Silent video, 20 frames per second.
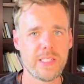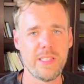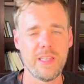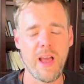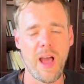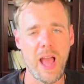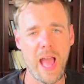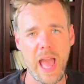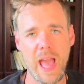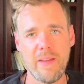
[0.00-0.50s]

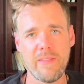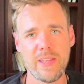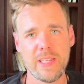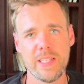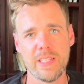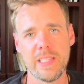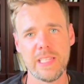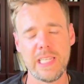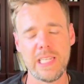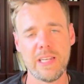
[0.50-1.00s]
not having
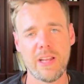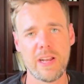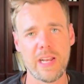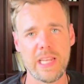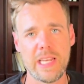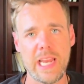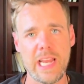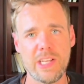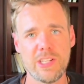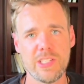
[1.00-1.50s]
to lean on
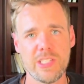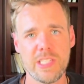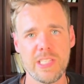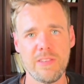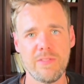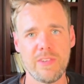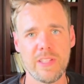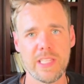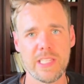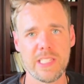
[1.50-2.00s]
an agency
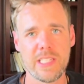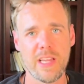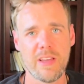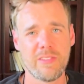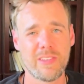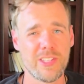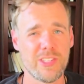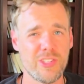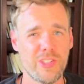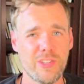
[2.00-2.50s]
for this stuff
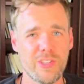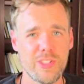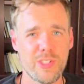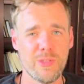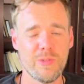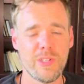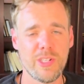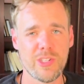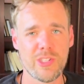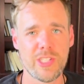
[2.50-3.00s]
because you're a
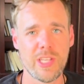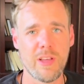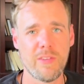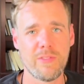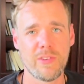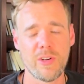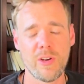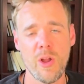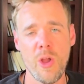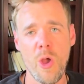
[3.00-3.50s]

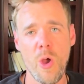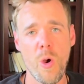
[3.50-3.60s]
do-it-yourselfer